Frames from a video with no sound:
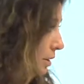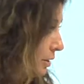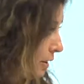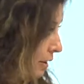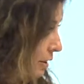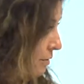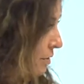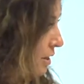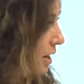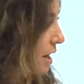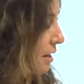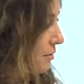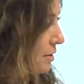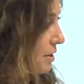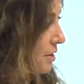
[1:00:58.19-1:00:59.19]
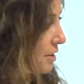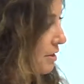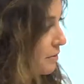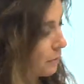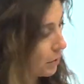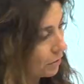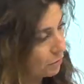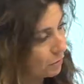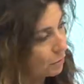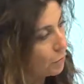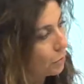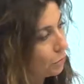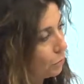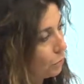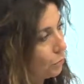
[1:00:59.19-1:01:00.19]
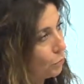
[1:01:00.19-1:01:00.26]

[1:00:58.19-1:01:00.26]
than the recurrences because we want to